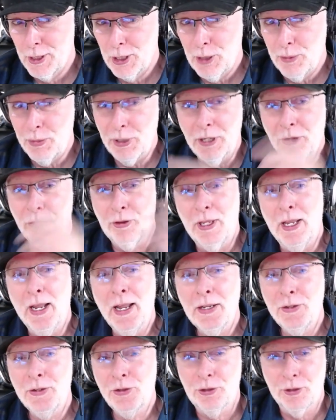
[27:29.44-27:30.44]
Because the
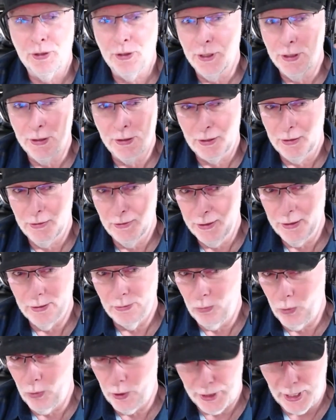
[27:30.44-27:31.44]
answer is,
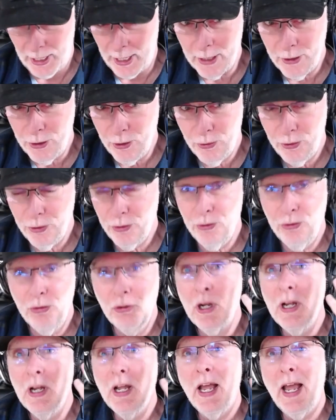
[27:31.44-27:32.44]
what can you
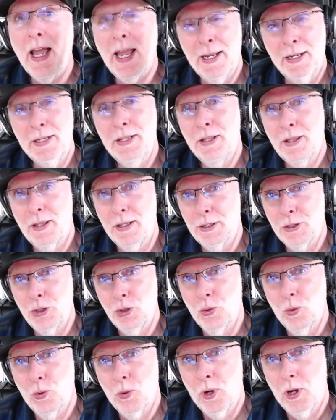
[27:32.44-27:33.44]
do? Anything
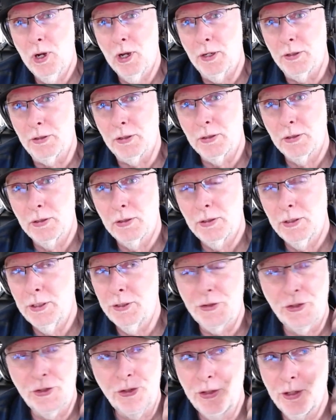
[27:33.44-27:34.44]
you want.
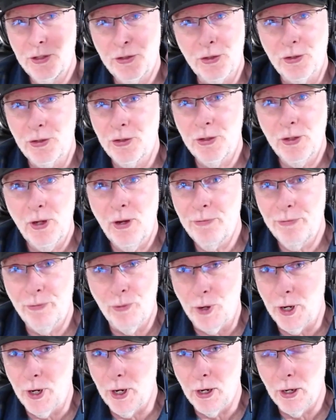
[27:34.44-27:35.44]
It's just
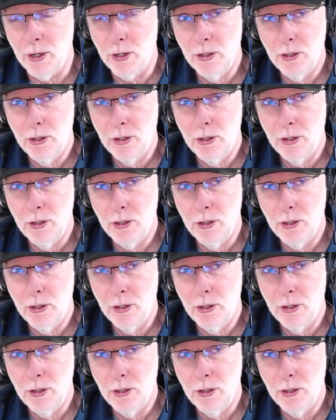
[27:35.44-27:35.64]
software.